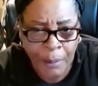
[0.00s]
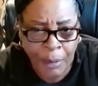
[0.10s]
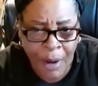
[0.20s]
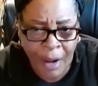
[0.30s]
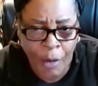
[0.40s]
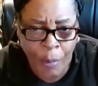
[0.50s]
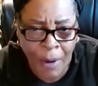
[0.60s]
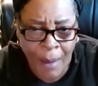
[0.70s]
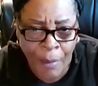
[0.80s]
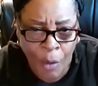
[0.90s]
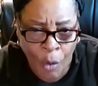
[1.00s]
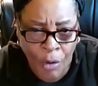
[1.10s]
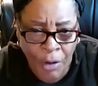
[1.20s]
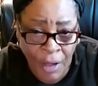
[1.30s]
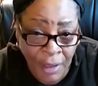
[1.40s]
Barack Obama
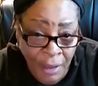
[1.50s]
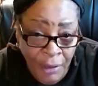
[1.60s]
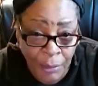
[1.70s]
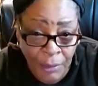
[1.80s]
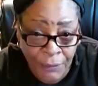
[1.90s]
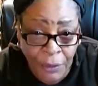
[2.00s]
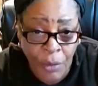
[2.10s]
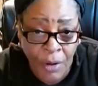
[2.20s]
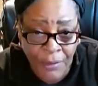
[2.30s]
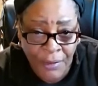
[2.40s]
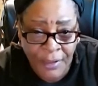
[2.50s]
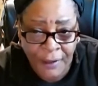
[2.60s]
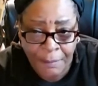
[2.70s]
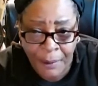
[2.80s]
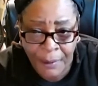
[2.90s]
ordered another review of the
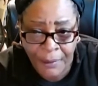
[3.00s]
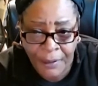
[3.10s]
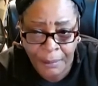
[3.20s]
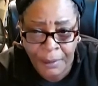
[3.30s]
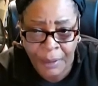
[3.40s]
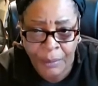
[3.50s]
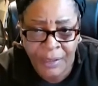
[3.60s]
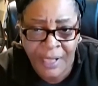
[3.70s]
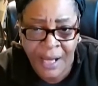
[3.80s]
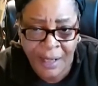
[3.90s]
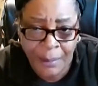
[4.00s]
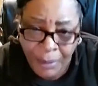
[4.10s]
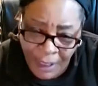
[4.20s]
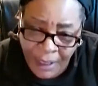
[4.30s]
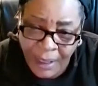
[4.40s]
death penalty, but it was not
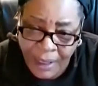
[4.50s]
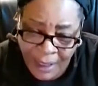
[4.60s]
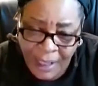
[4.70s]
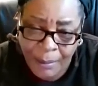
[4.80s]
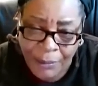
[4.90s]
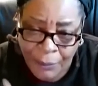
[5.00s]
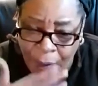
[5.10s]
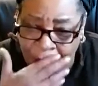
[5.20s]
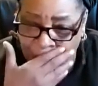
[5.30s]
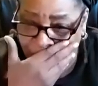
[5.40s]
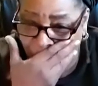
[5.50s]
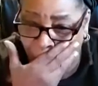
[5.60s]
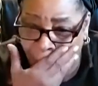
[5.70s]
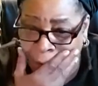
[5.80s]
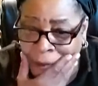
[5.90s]
completed again before he left
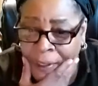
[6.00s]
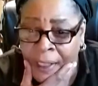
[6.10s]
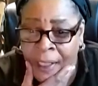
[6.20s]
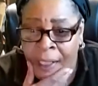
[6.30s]
office.